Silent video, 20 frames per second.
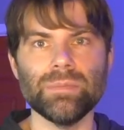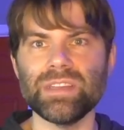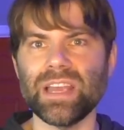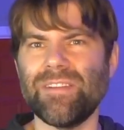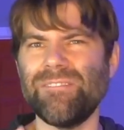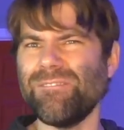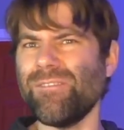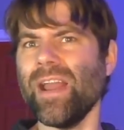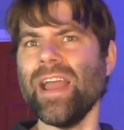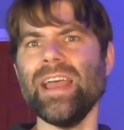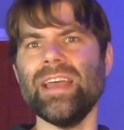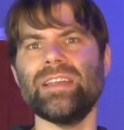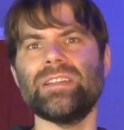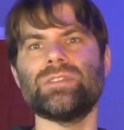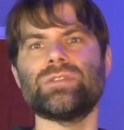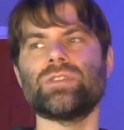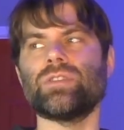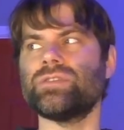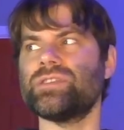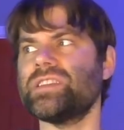like
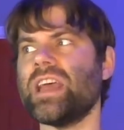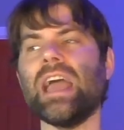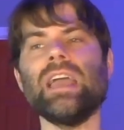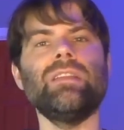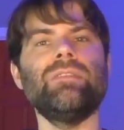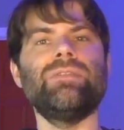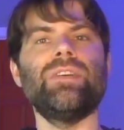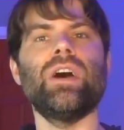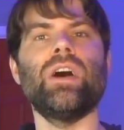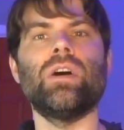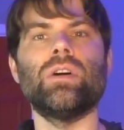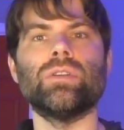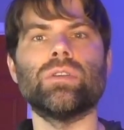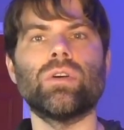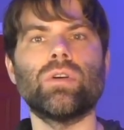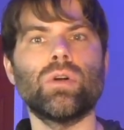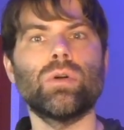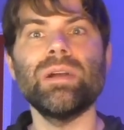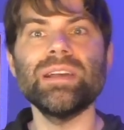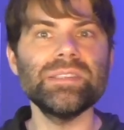Friends or Seinfeld
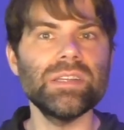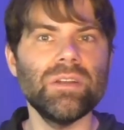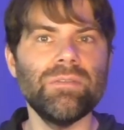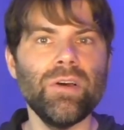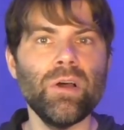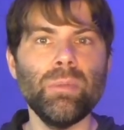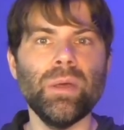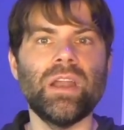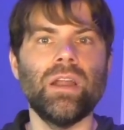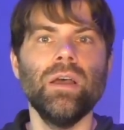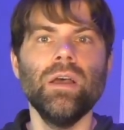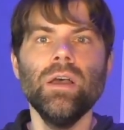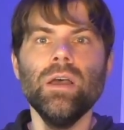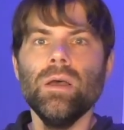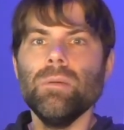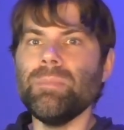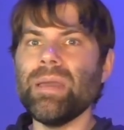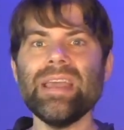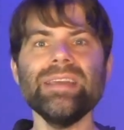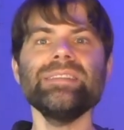or Arrested Development.
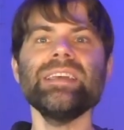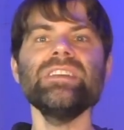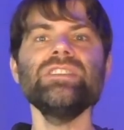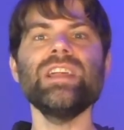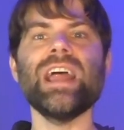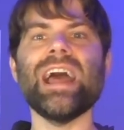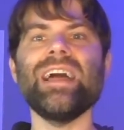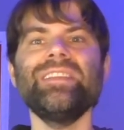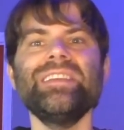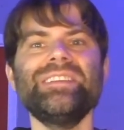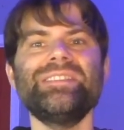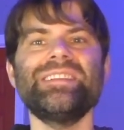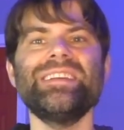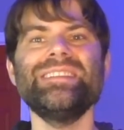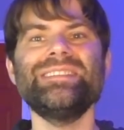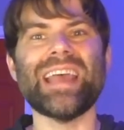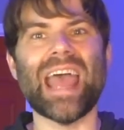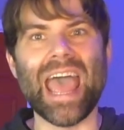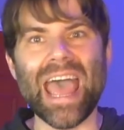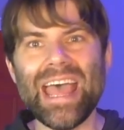Pay attention to how these
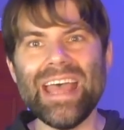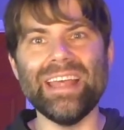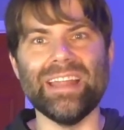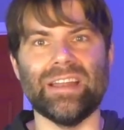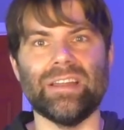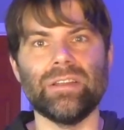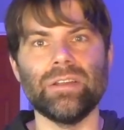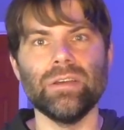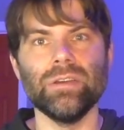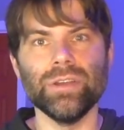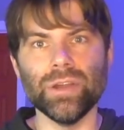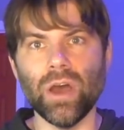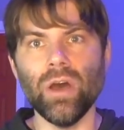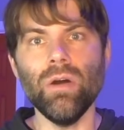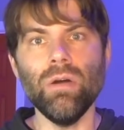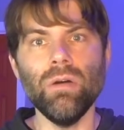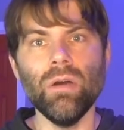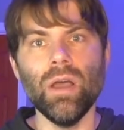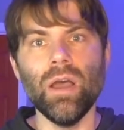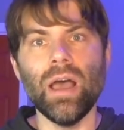scenes end,
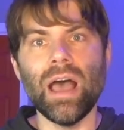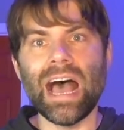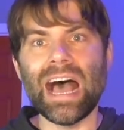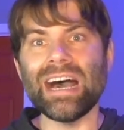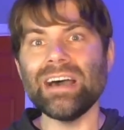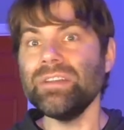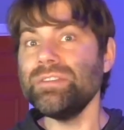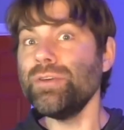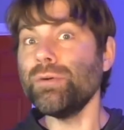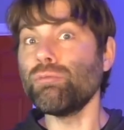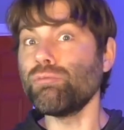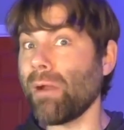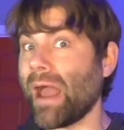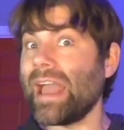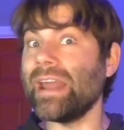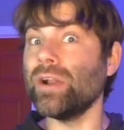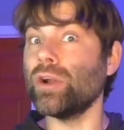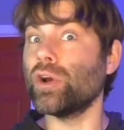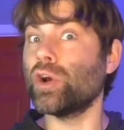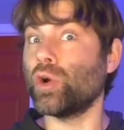How did the
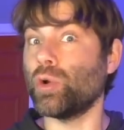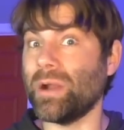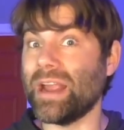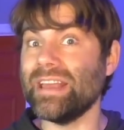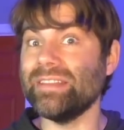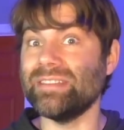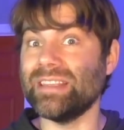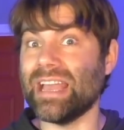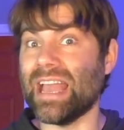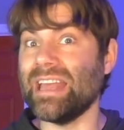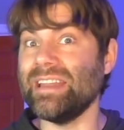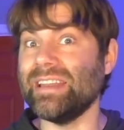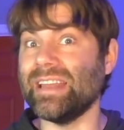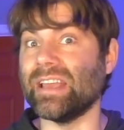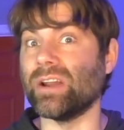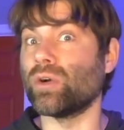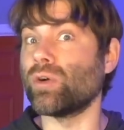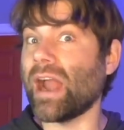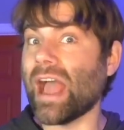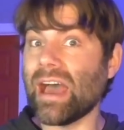writer create the
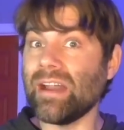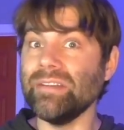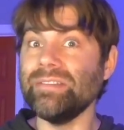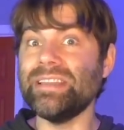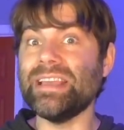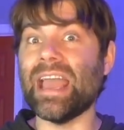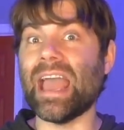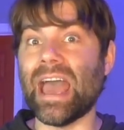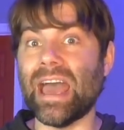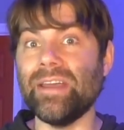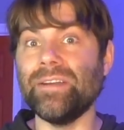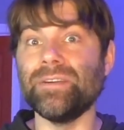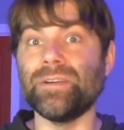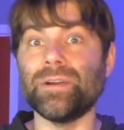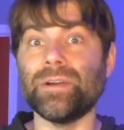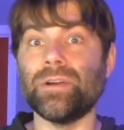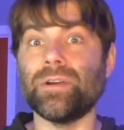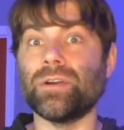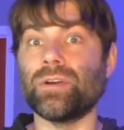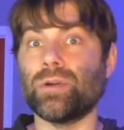ending, or how did the
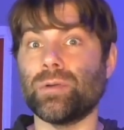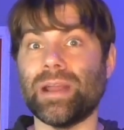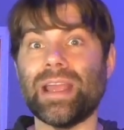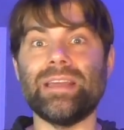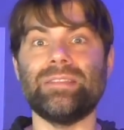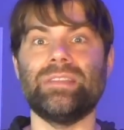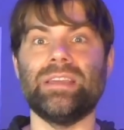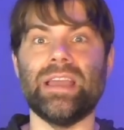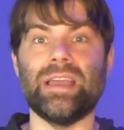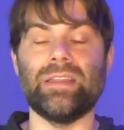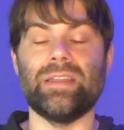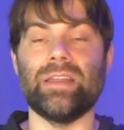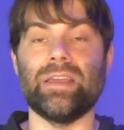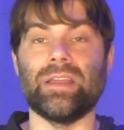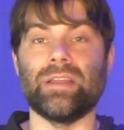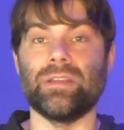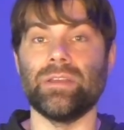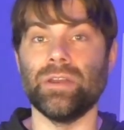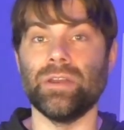editor create the ending,